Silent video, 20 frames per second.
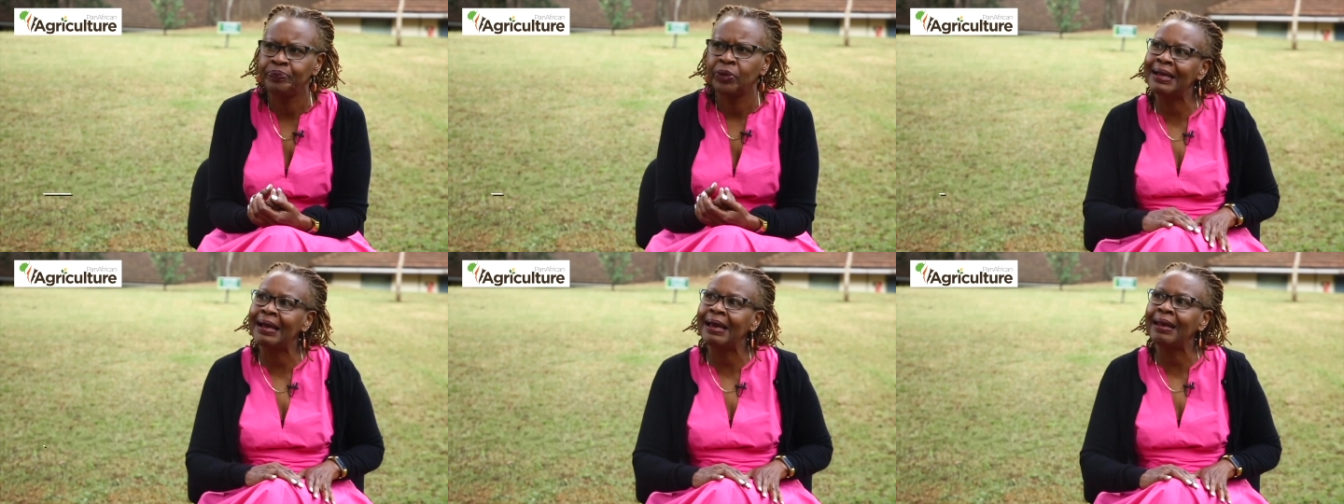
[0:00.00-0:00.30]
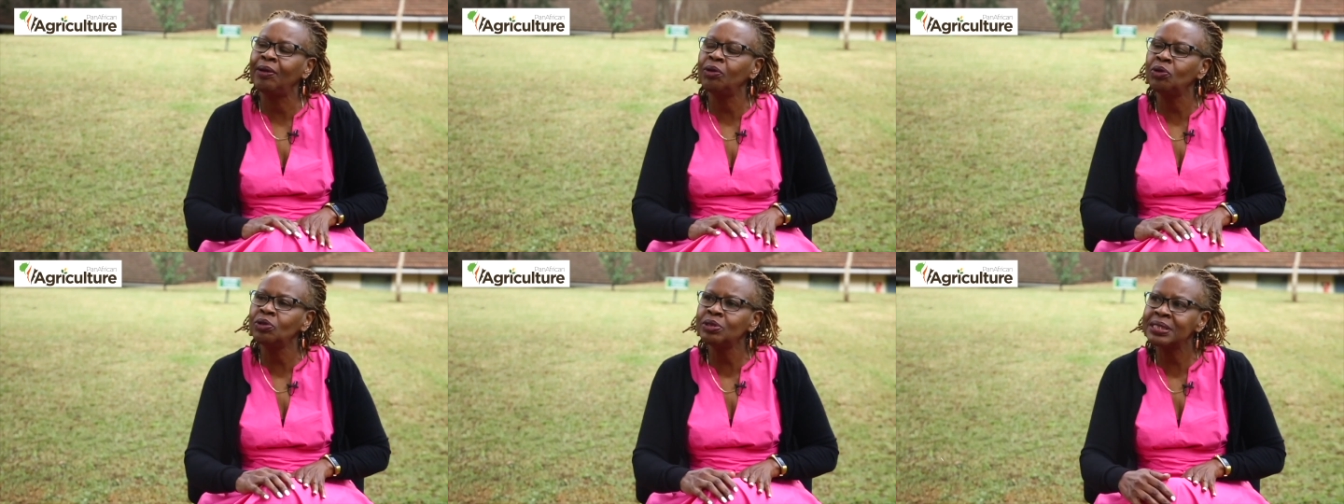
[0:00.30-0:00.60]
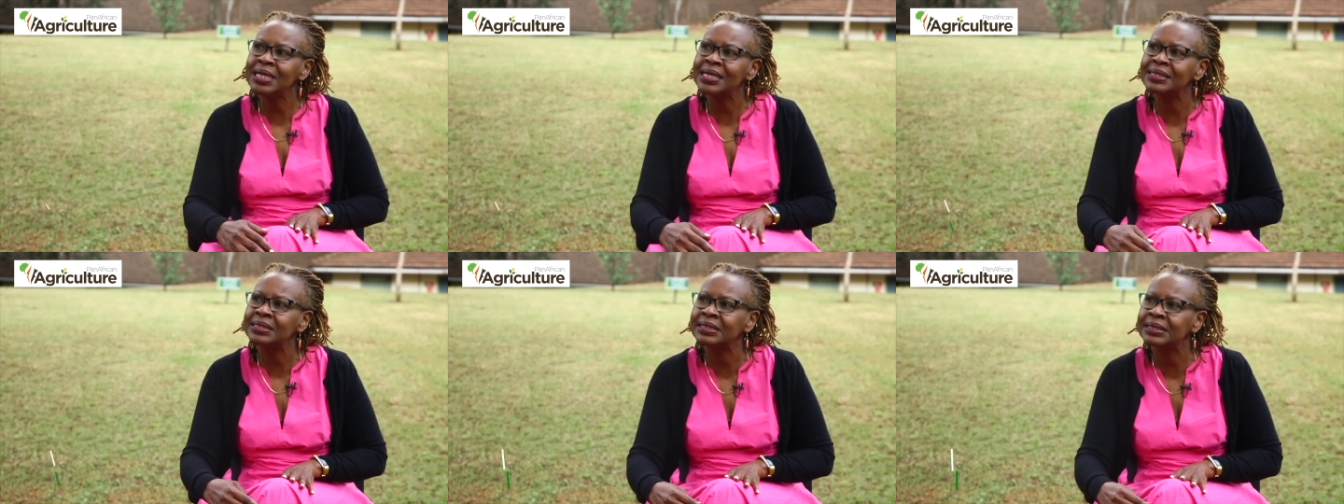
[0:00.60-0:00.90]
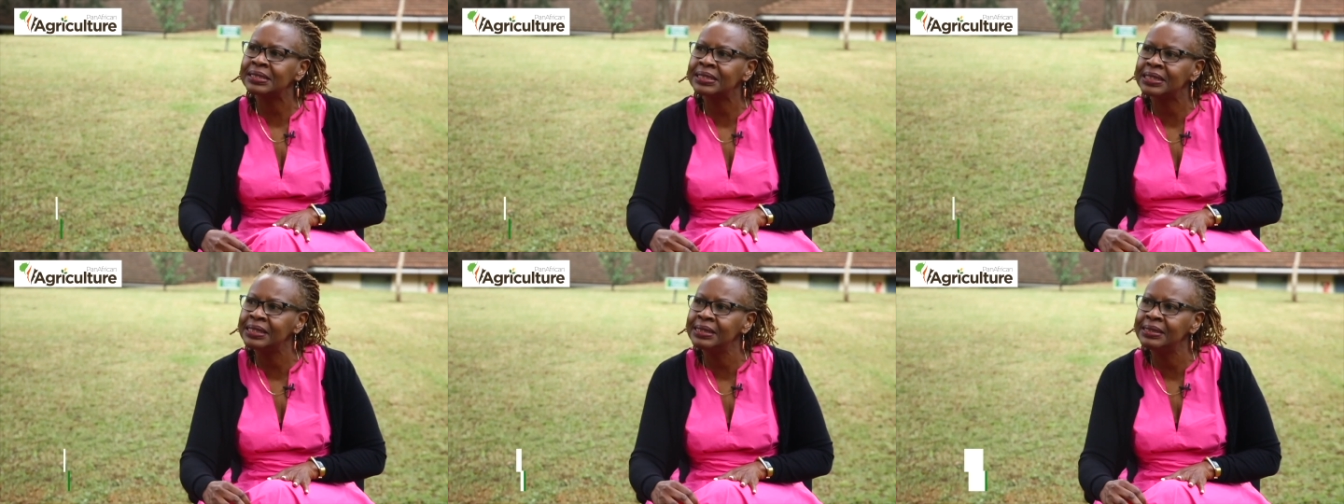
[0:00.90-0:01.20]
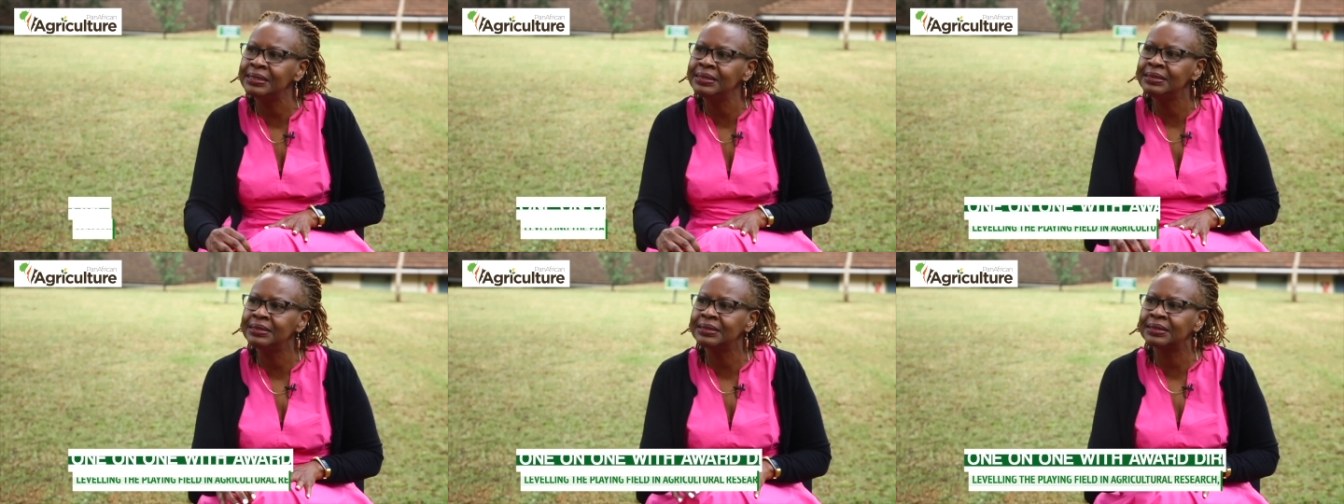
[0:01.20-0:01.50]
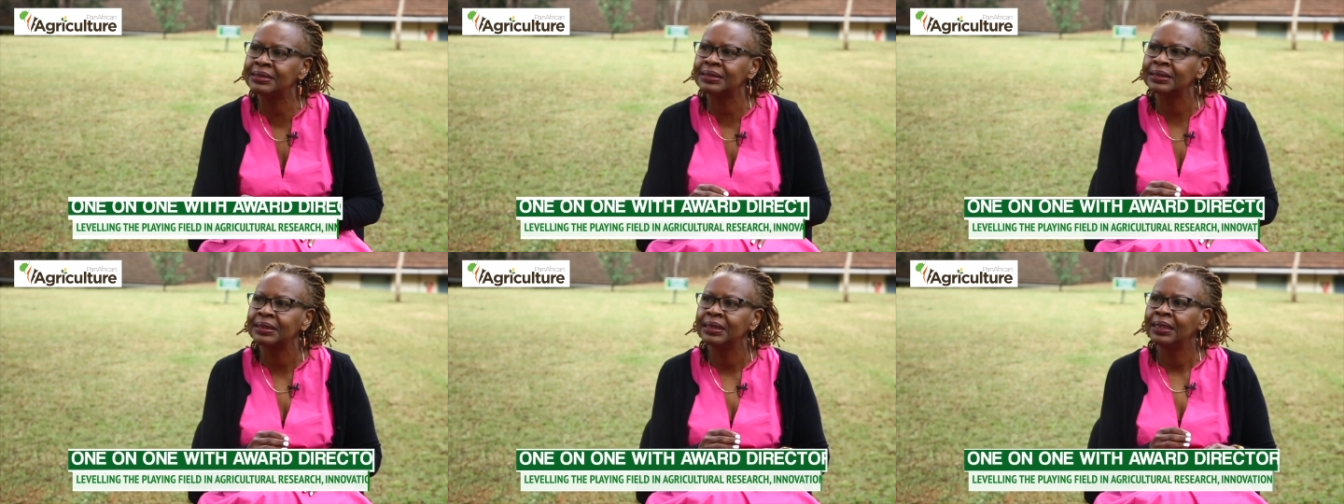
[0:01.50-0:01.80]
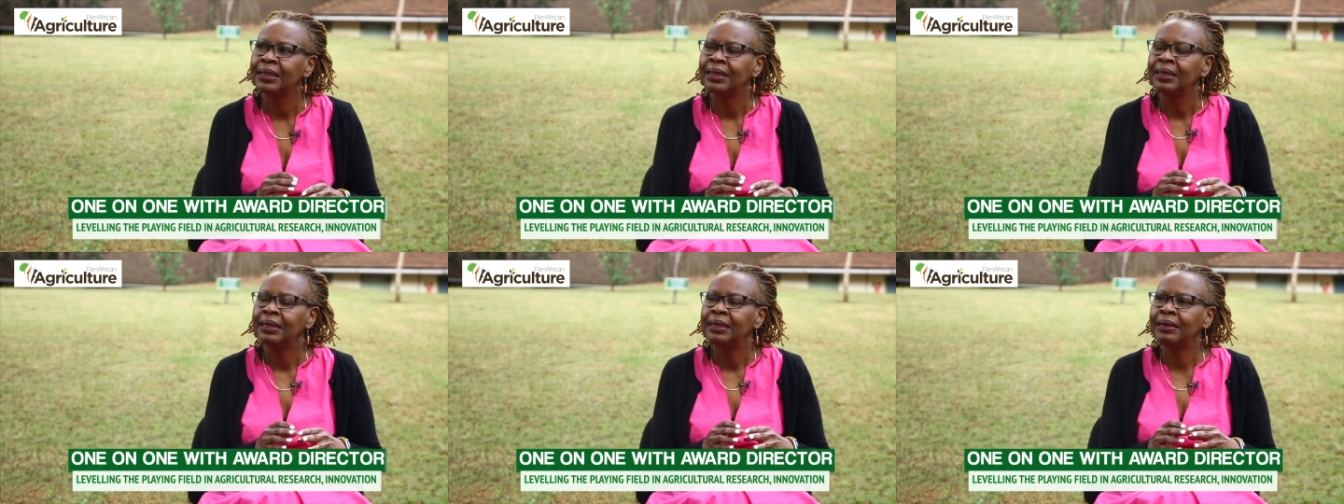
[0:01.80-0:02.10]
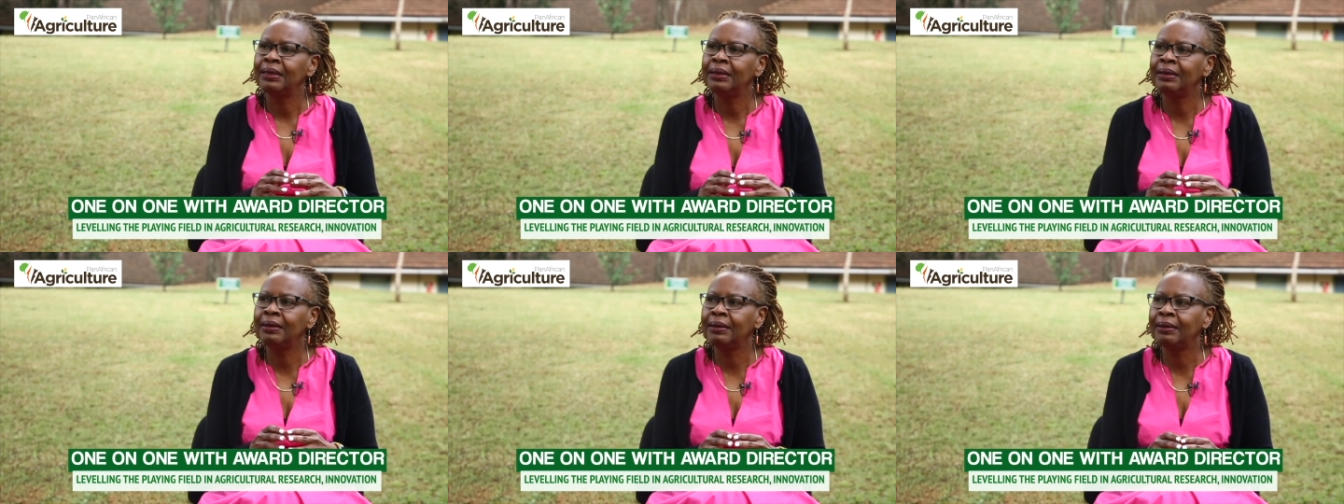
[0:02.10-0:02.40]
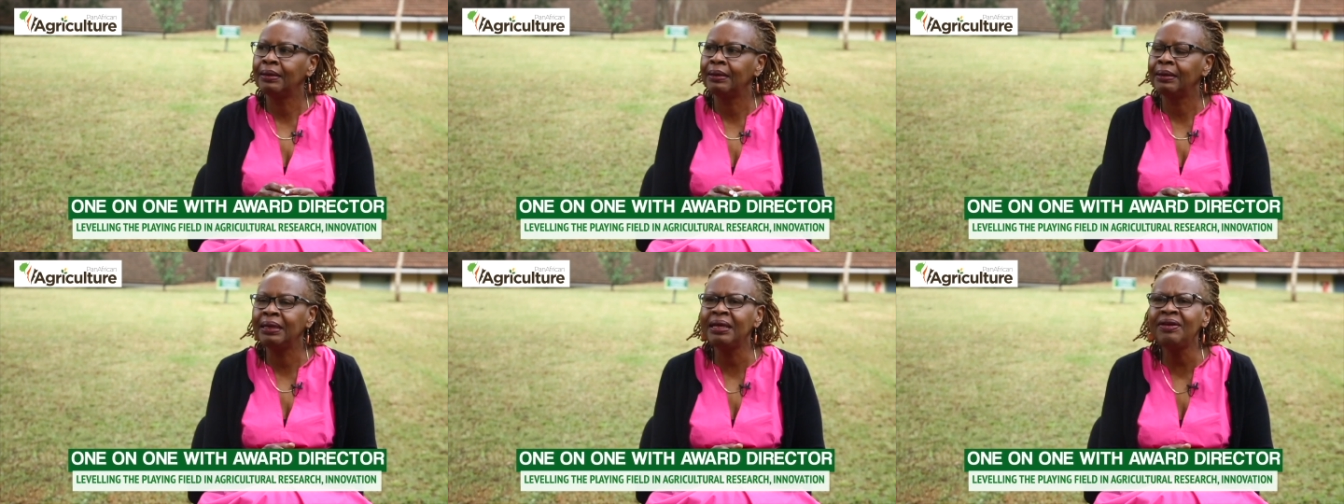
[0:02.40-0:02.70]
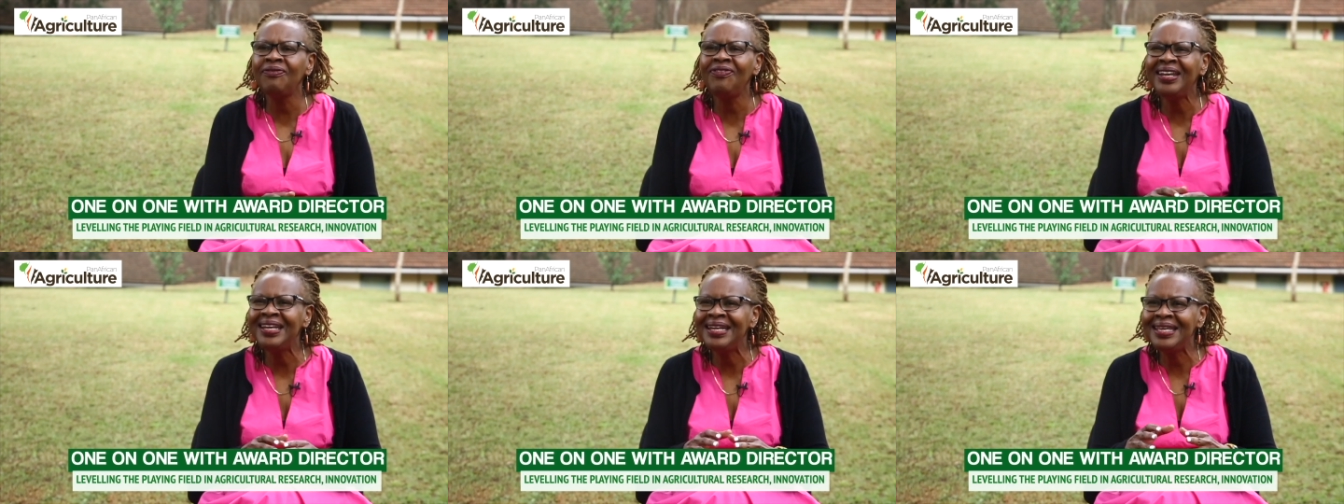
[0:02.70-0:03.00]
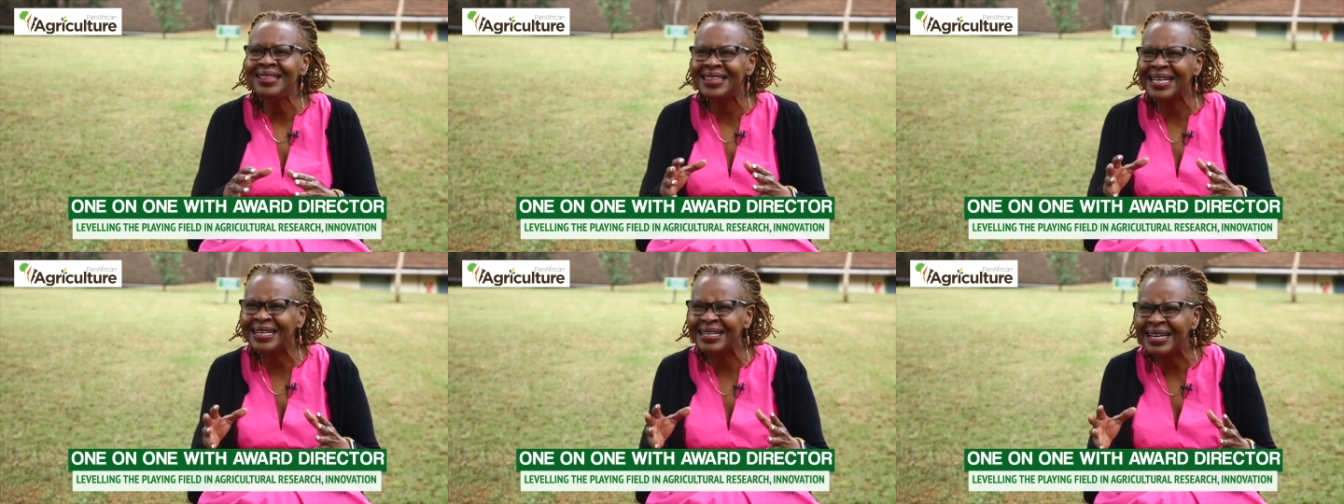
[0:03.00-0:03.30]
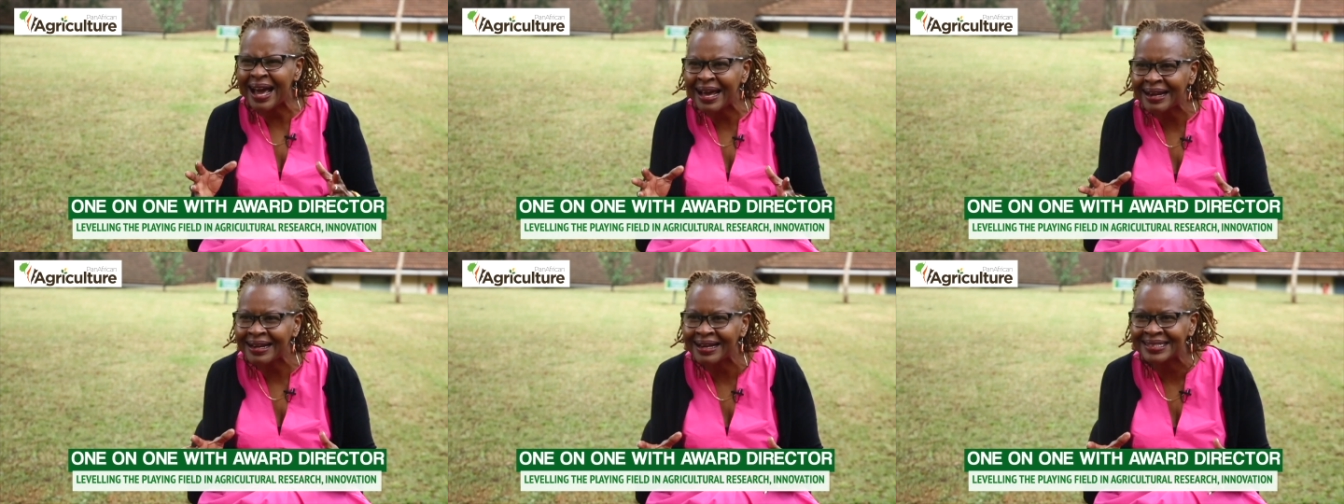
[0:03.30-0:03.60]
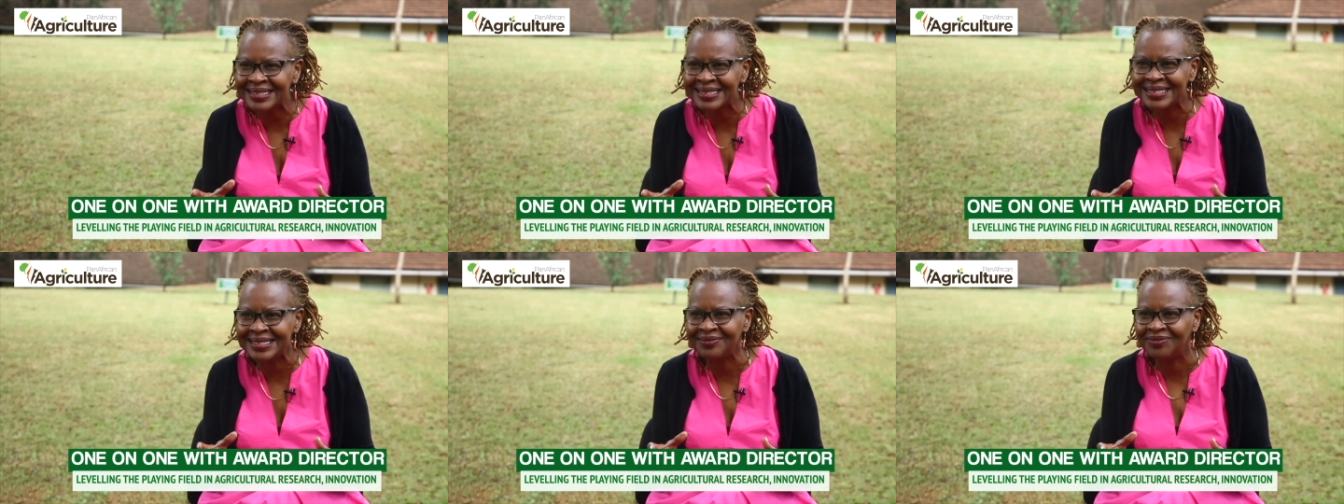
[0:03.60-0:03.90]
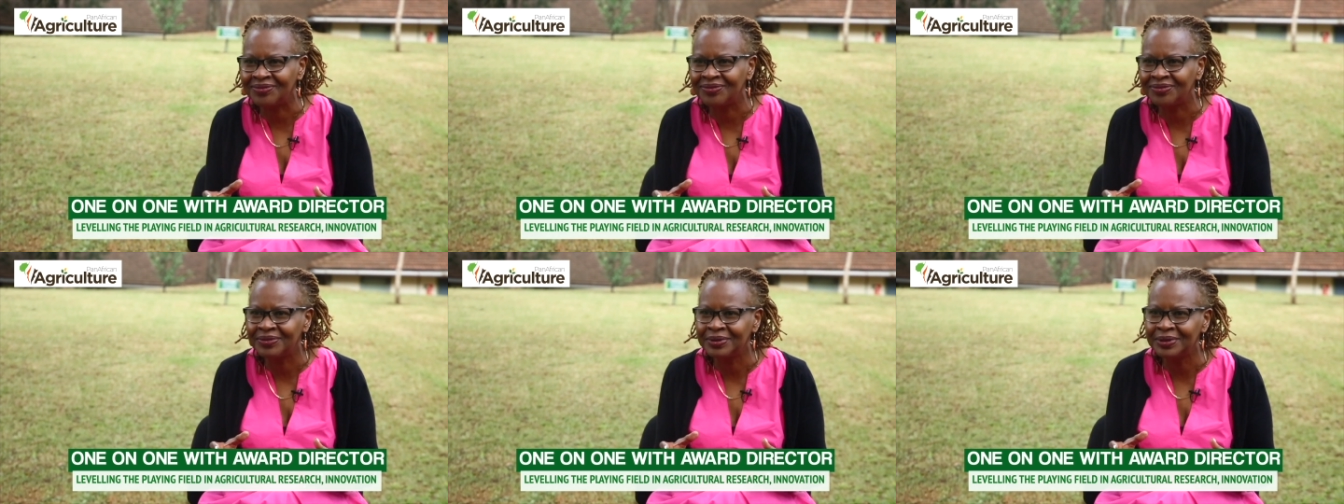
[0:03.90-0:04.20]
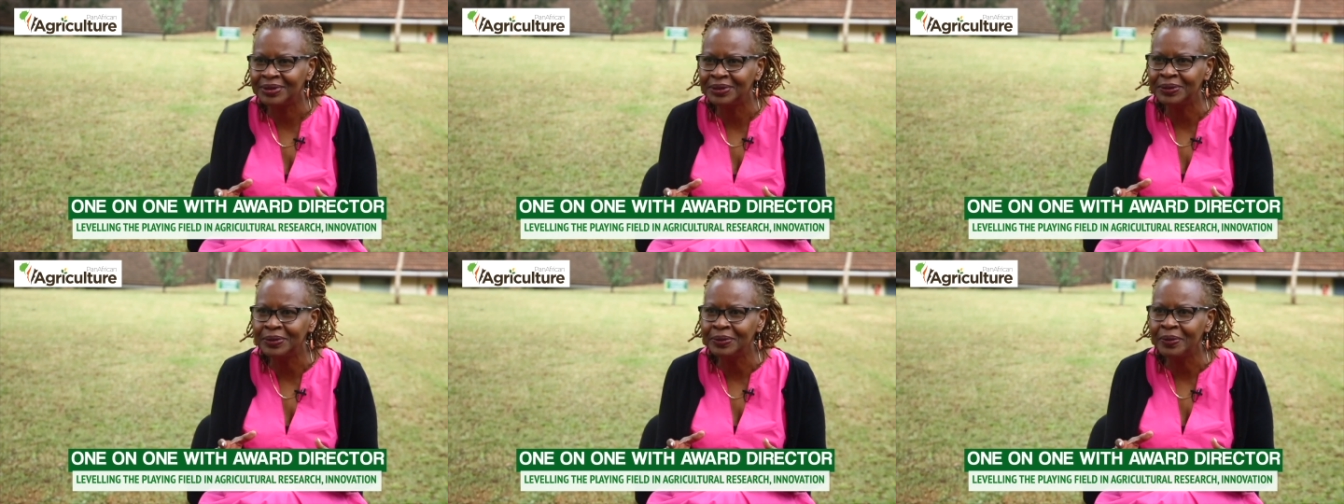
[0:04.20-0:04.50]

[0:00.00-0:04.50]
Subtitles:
A lot has changed, even in the narrative, you know.